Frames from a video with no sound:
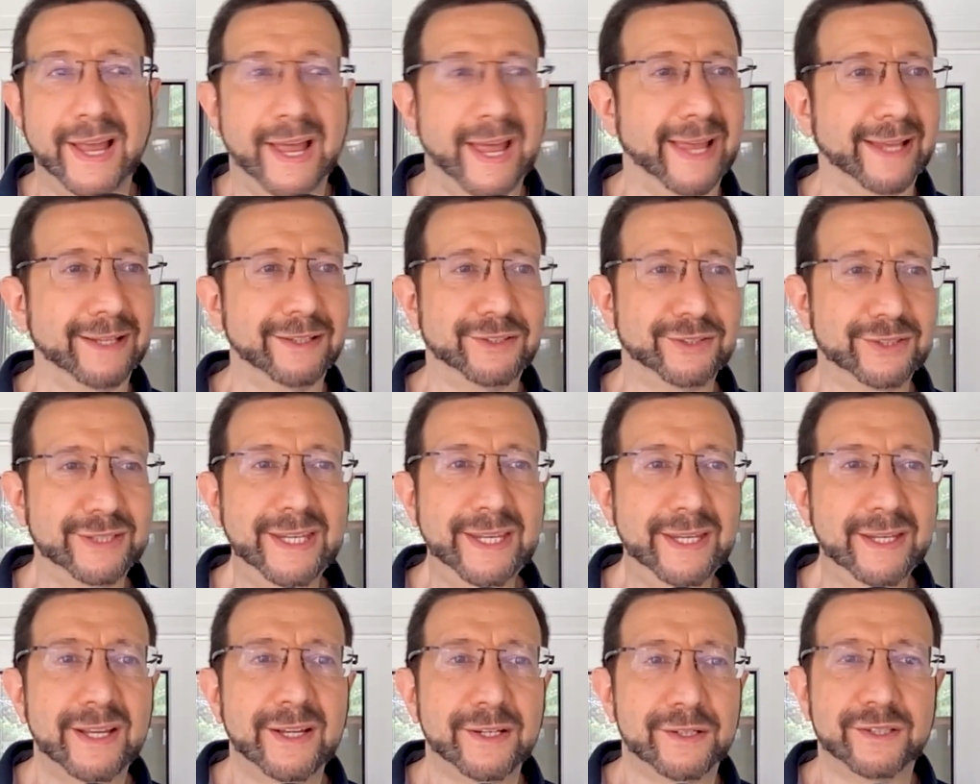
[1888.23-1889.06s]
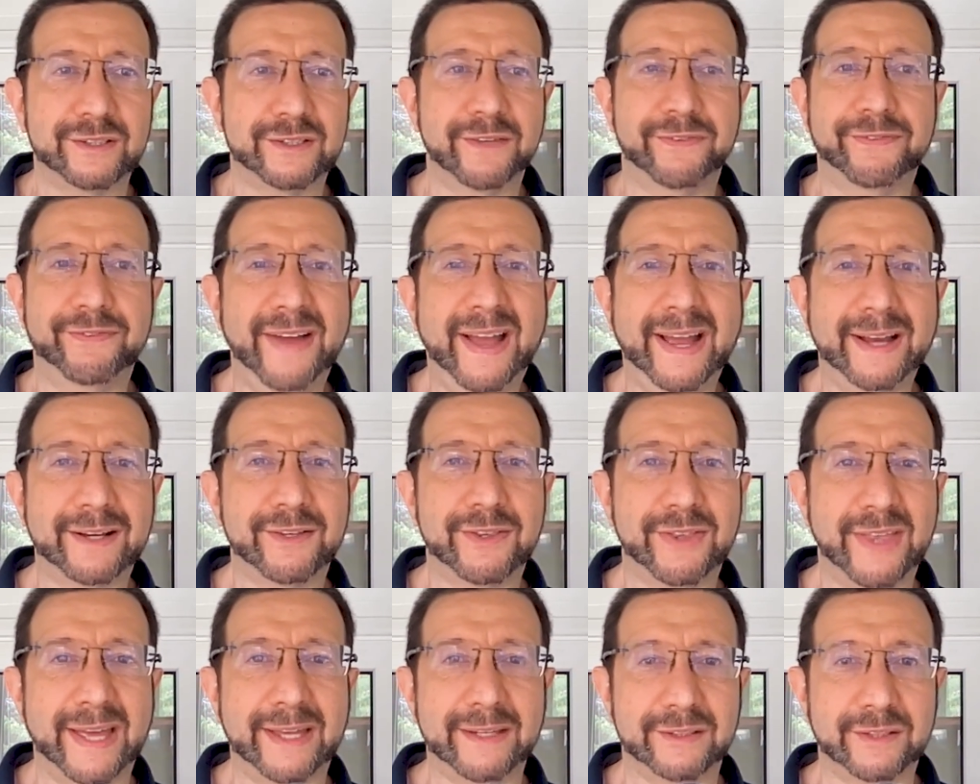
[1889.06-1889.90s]
And C, just the
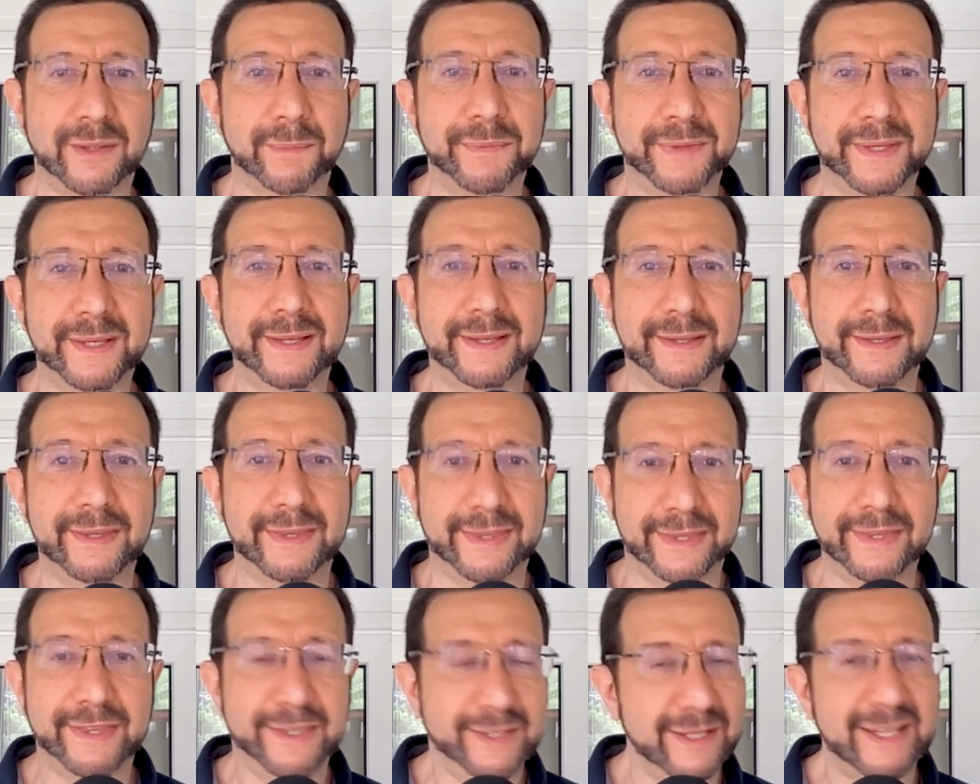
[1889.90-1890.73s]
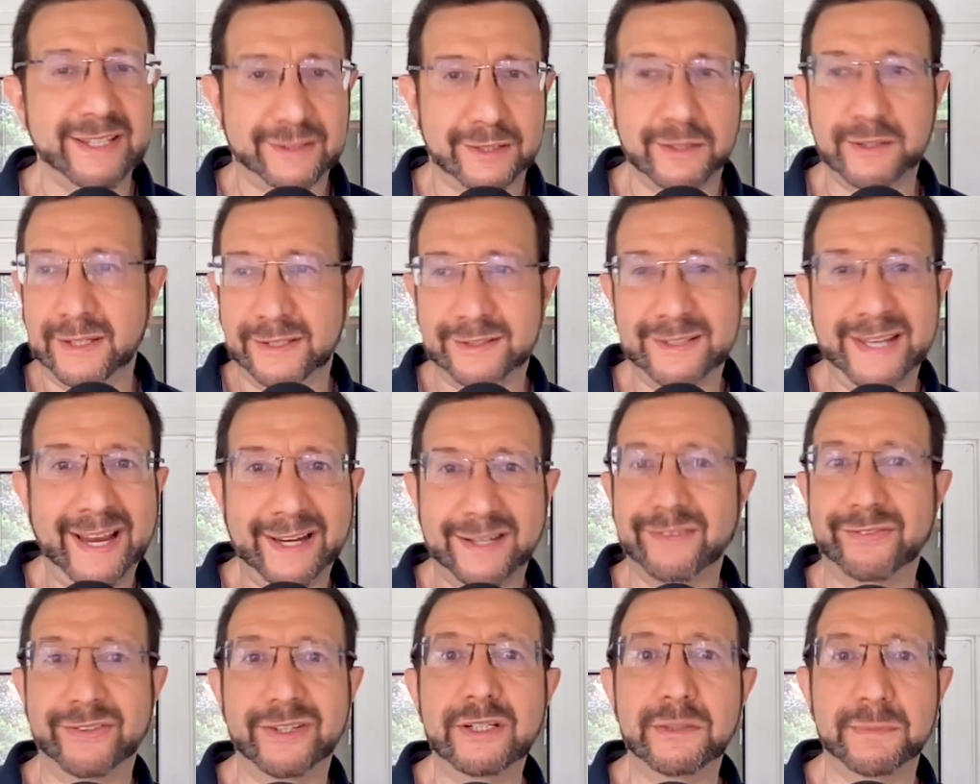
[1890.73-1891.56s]
fact that it's an
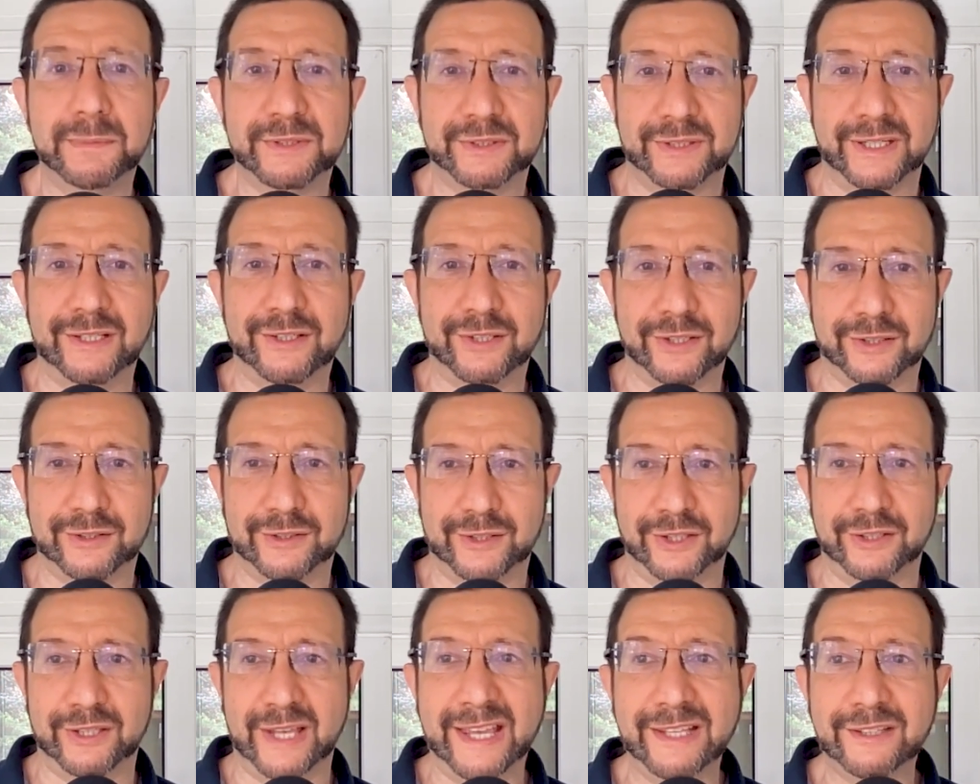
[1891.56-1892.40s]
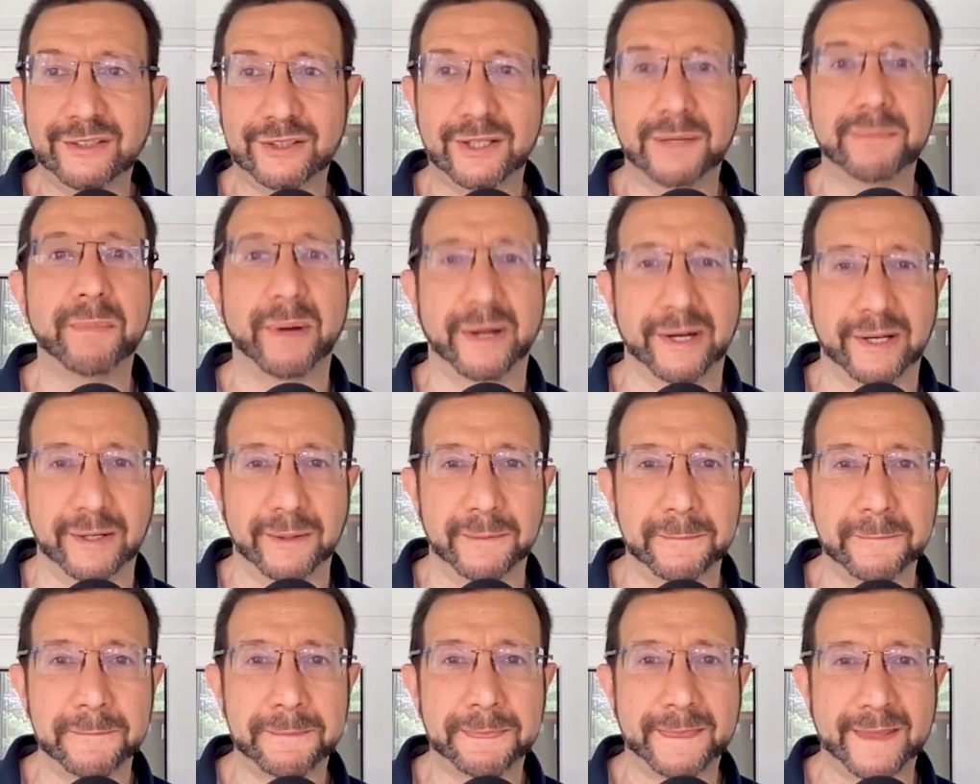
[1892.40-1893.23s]
act of intimacy just to hit
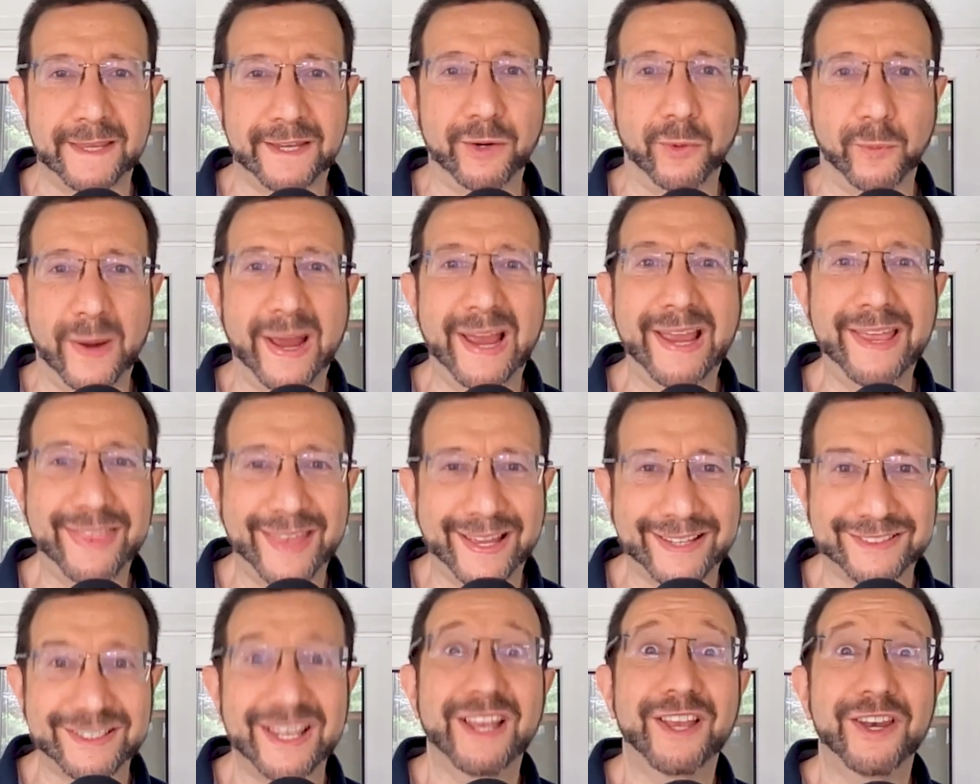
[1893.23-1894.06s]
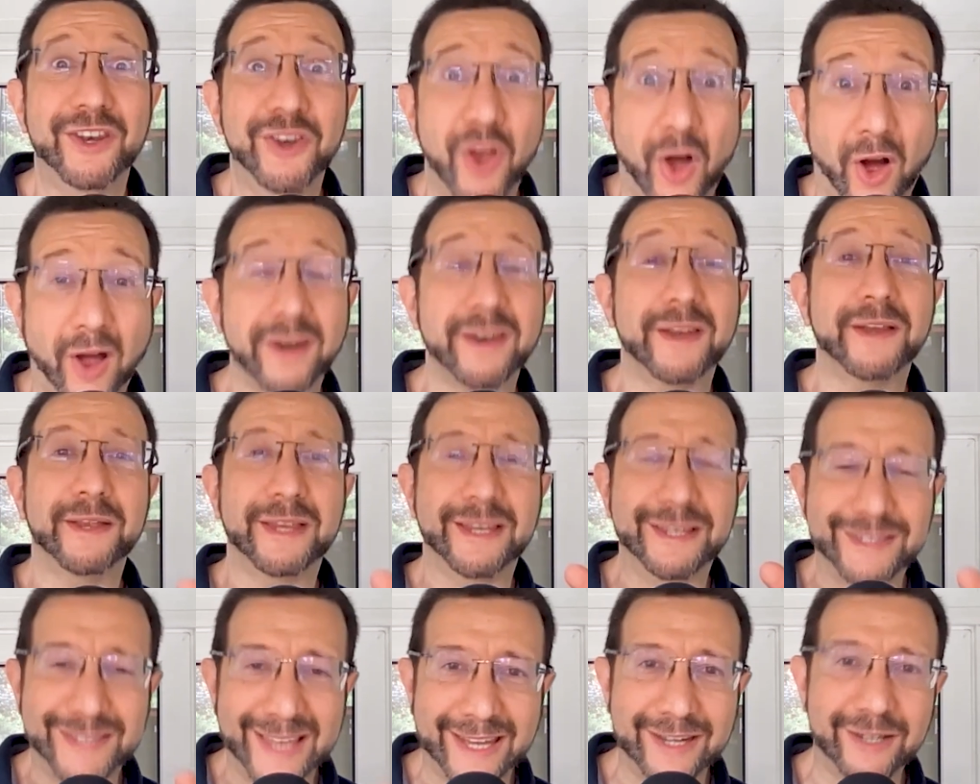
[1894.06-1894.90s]
somebody in a way that's not
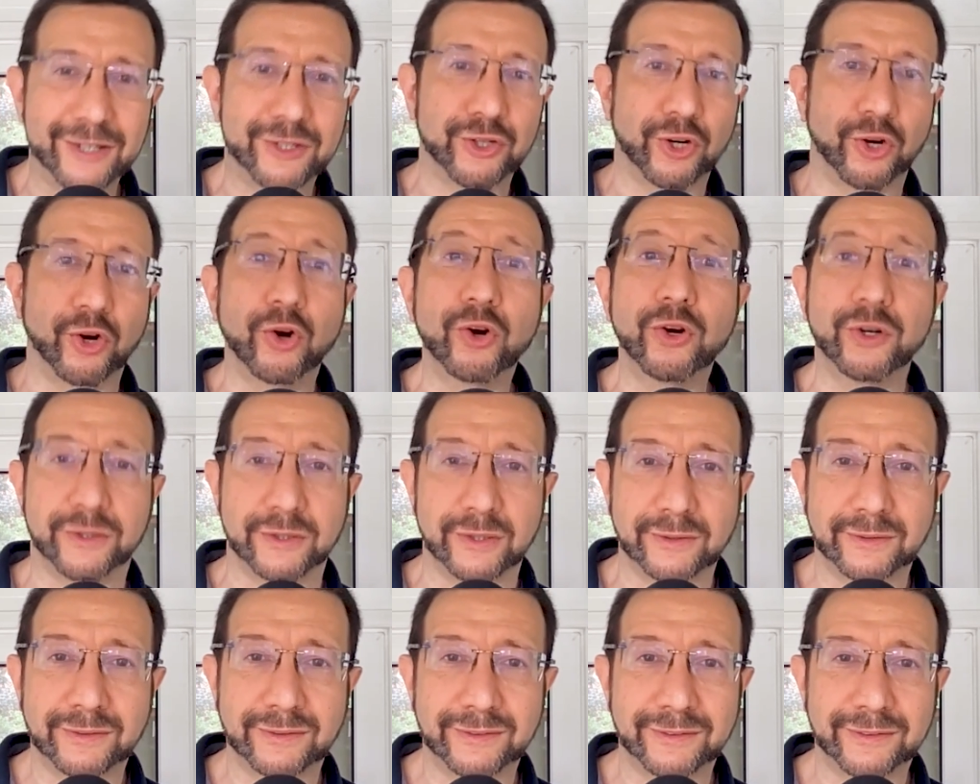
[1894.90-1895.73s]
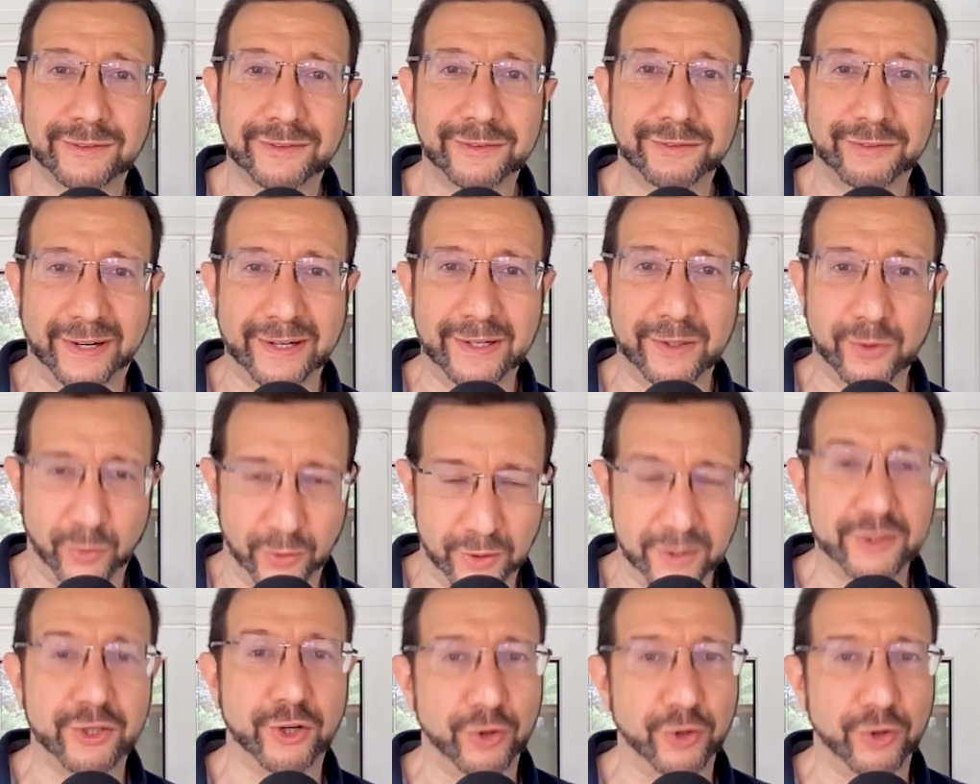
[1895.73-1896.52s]
intended to hurt, right? Or to